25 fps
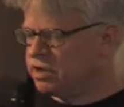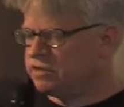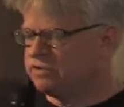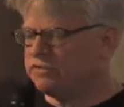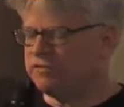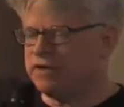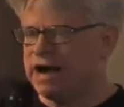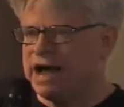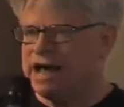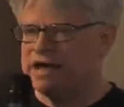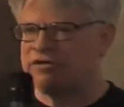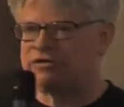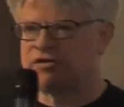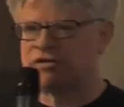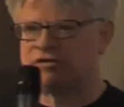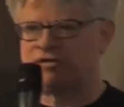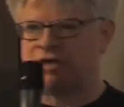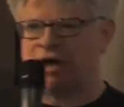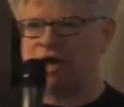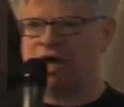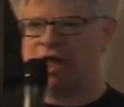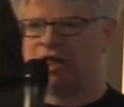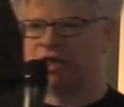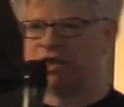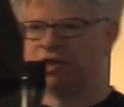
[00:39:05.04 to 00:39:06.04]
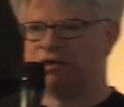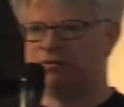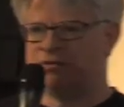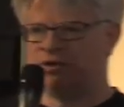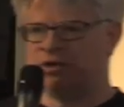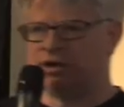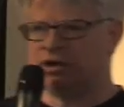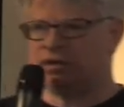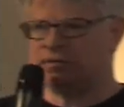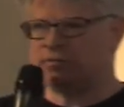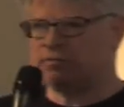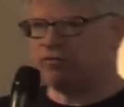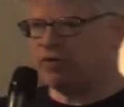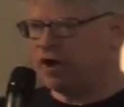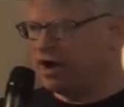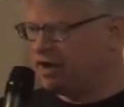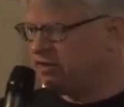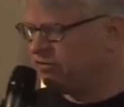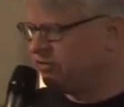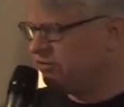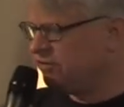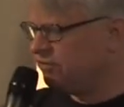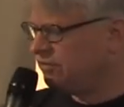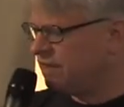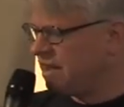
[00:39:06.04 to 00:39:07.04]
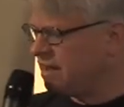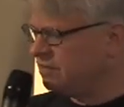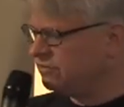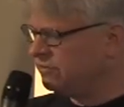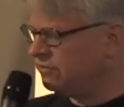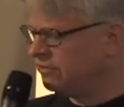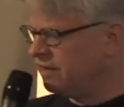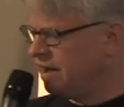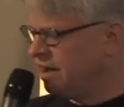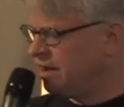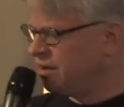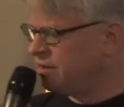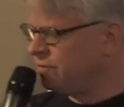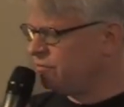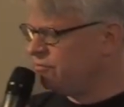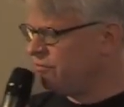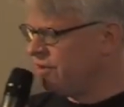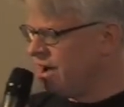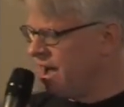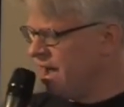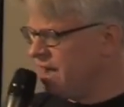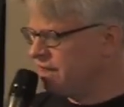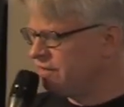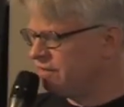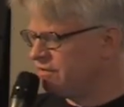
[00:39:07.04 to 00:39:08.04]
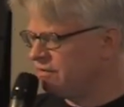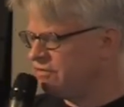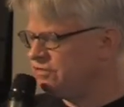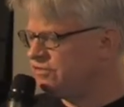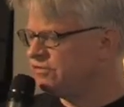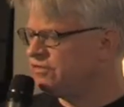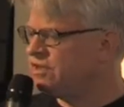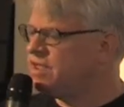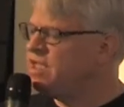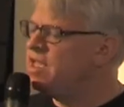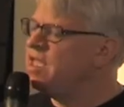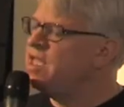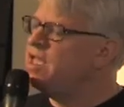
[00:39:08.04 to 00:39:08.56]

It trashes Hollywood and praises outsider practice.